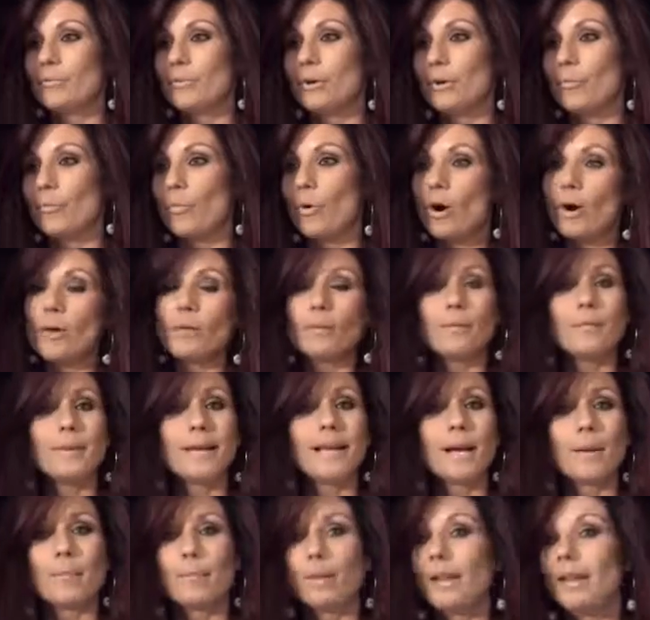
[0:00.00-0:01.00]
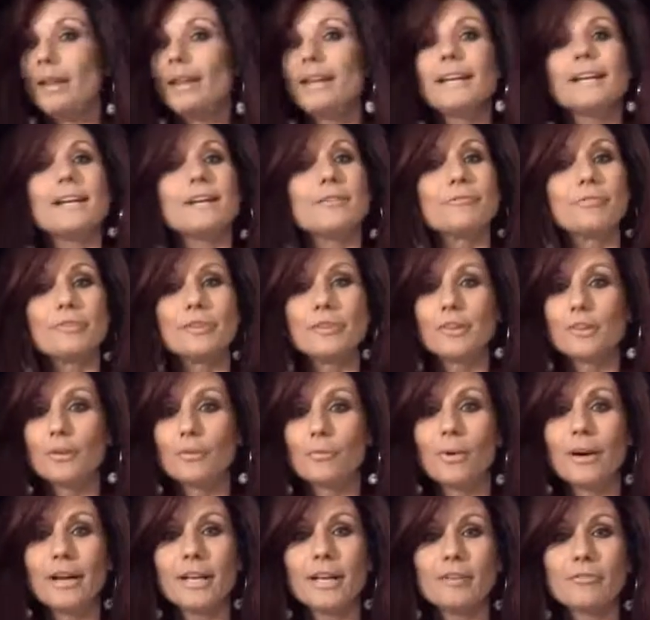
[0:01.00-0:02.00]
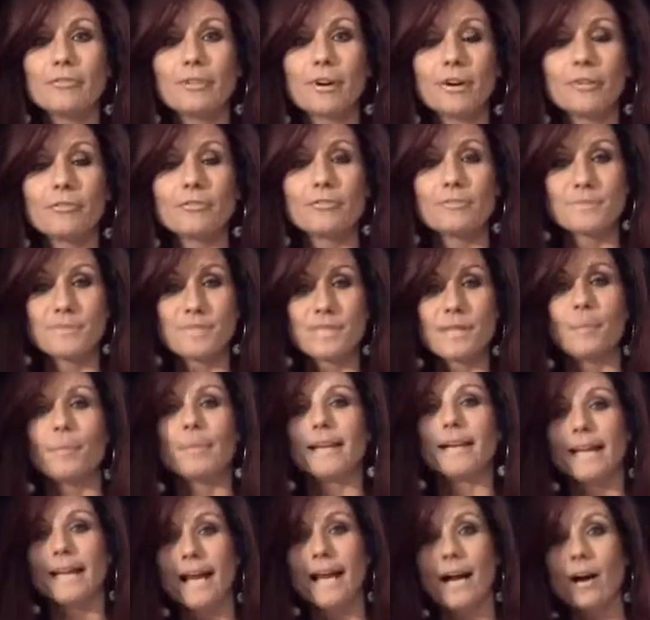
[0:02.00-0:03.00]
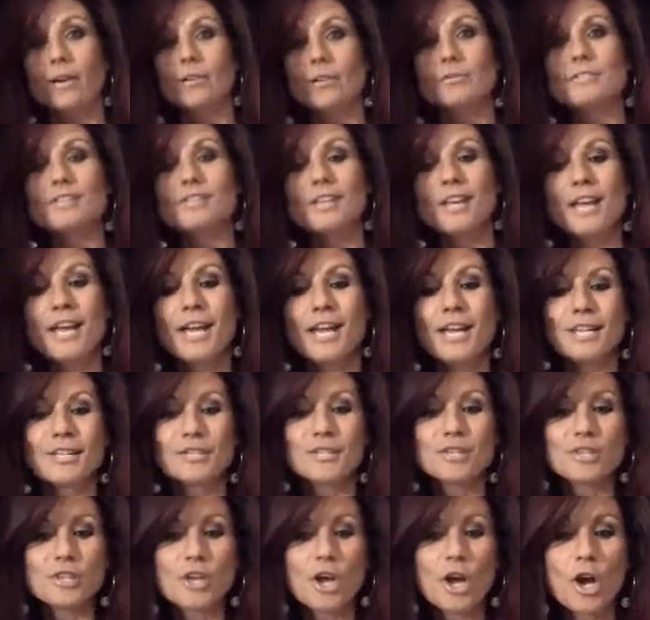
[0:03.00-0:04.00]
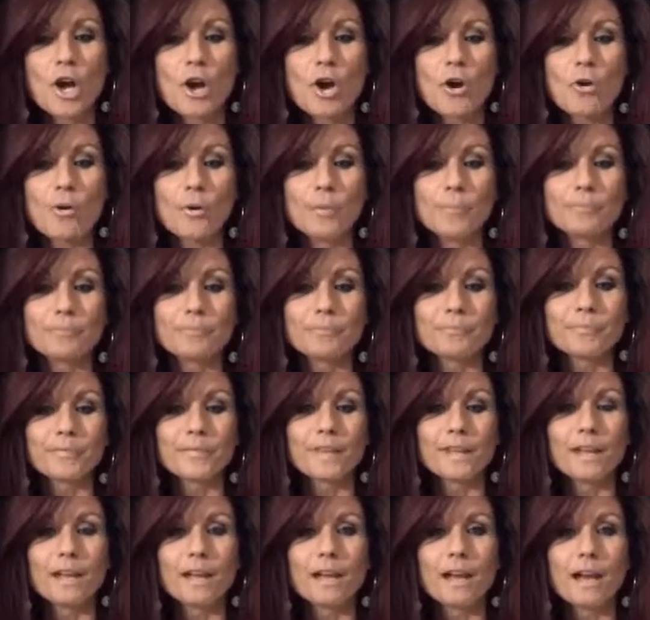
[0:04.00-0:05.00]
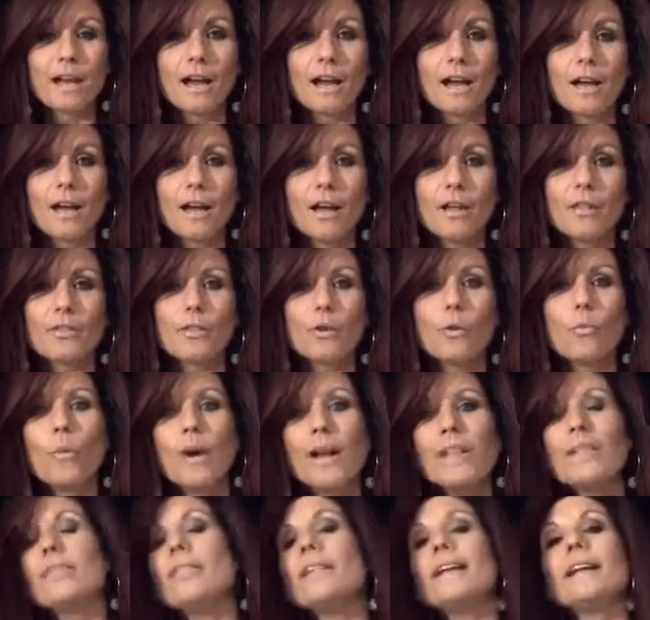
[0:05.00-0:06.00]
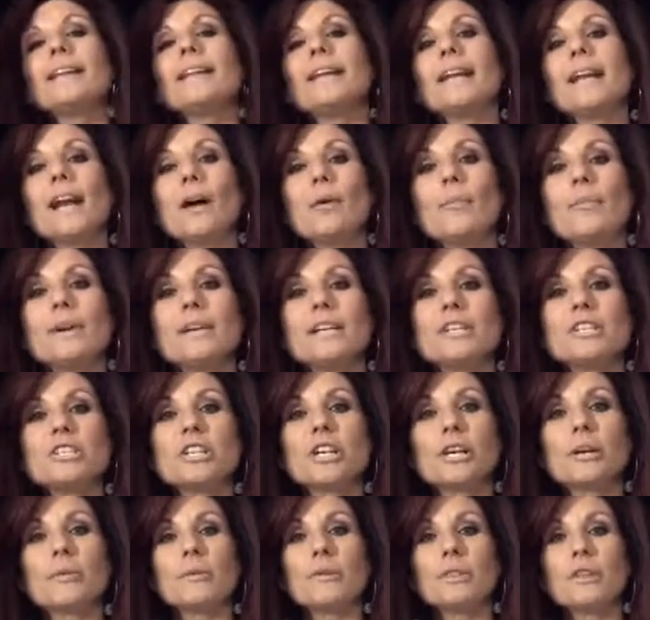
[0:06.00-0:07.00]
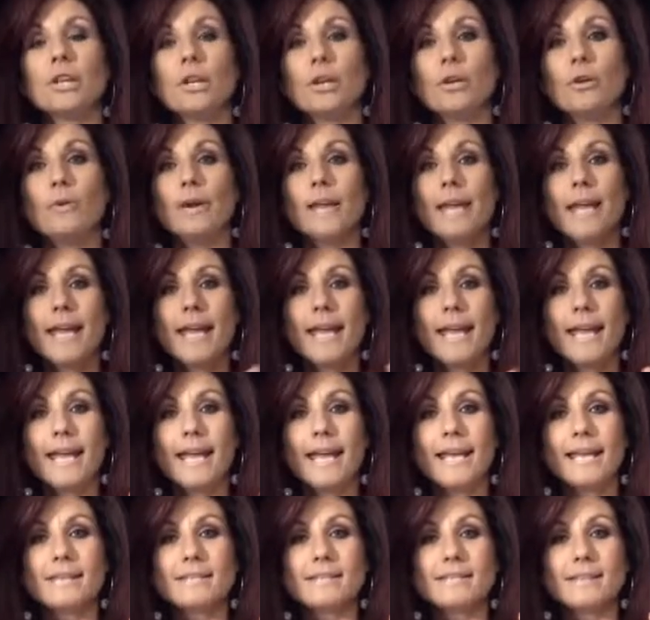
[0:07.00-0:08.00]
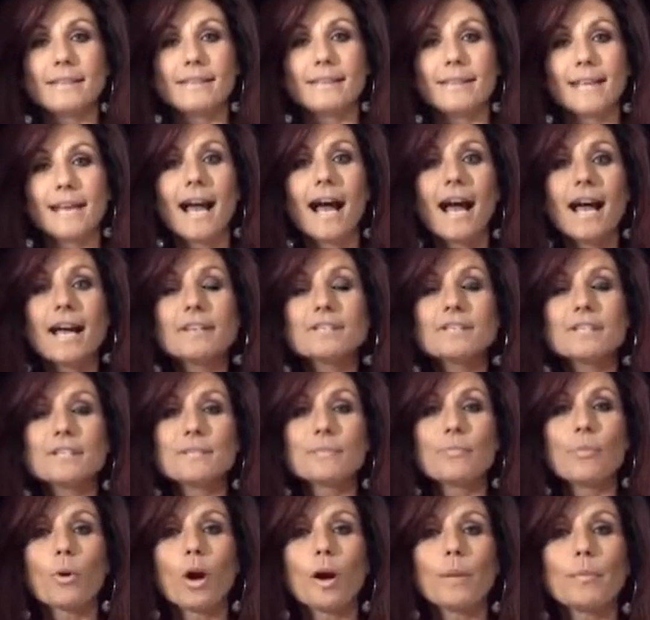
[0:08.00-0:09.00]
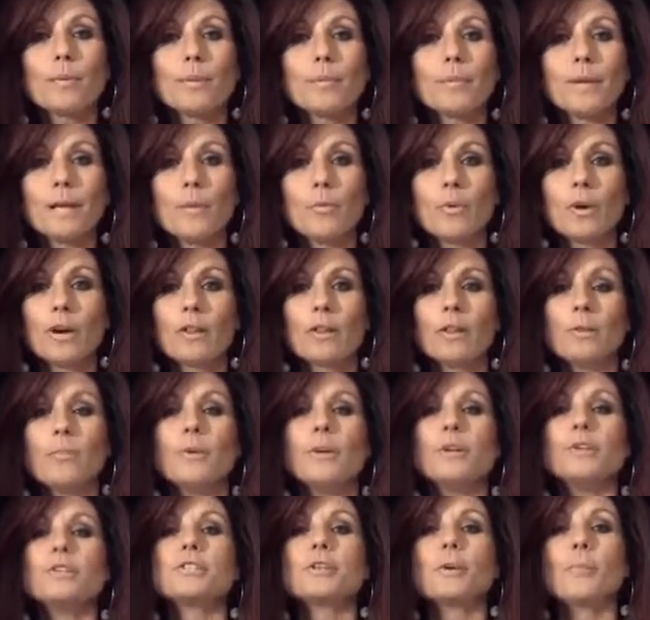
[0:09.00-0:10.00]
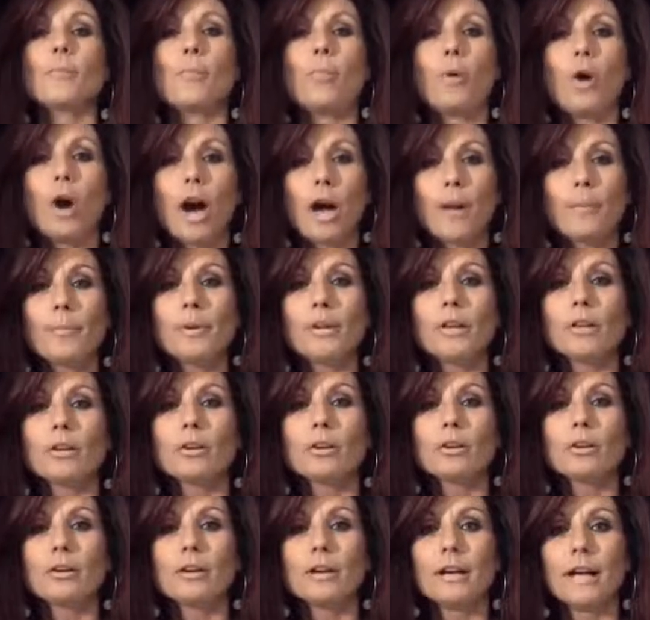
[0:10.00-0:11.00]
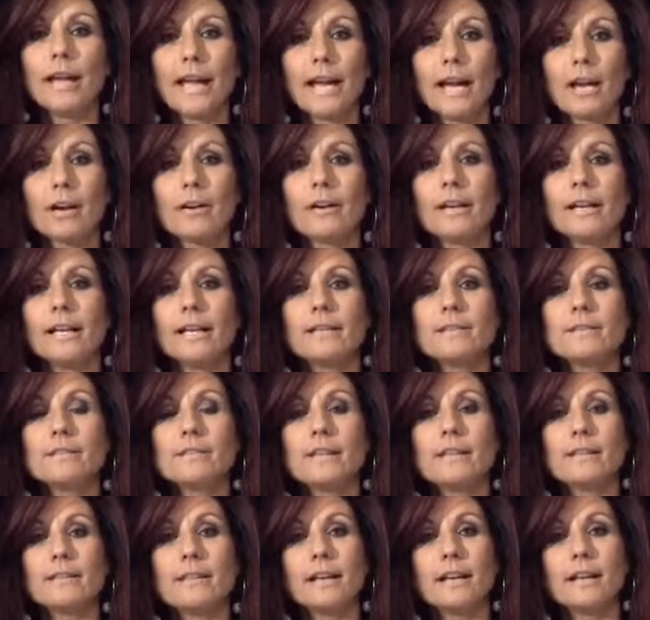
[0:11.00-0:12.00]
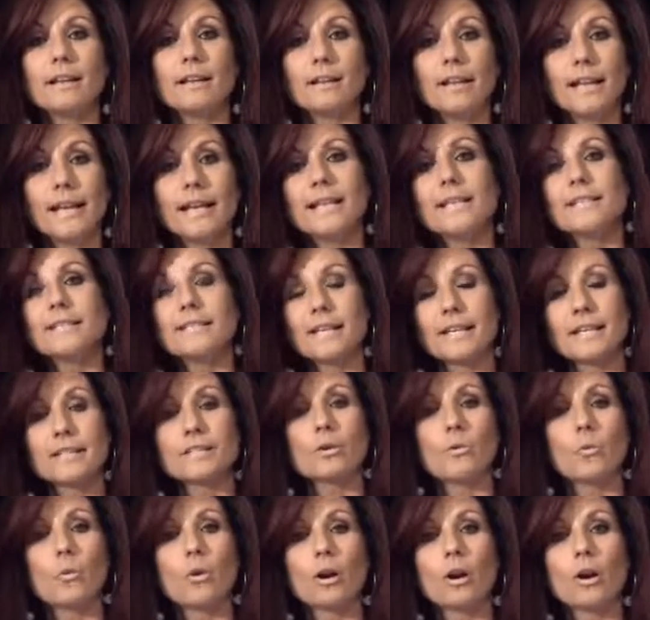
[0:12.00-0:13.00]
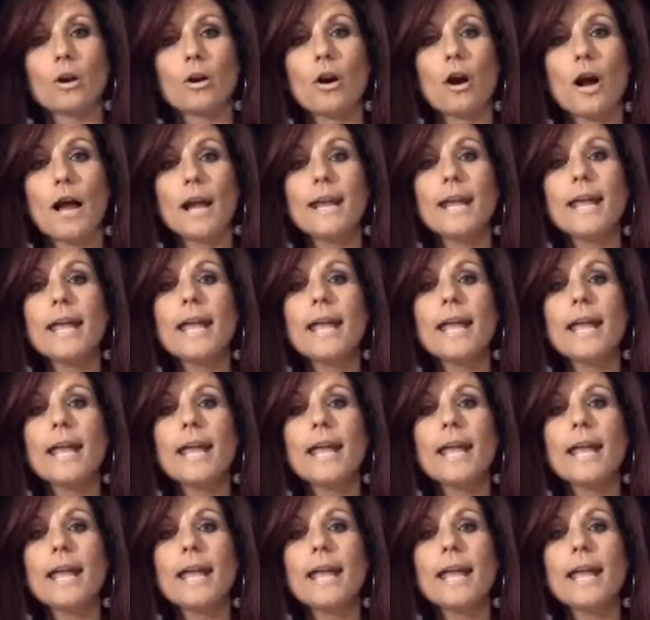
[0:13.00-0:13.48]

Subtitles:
will probably be completely different than what you've heard from somebody else. So the one thing that I want to share with you is the eyes is probably one of the most popular areas that ladies like to work on.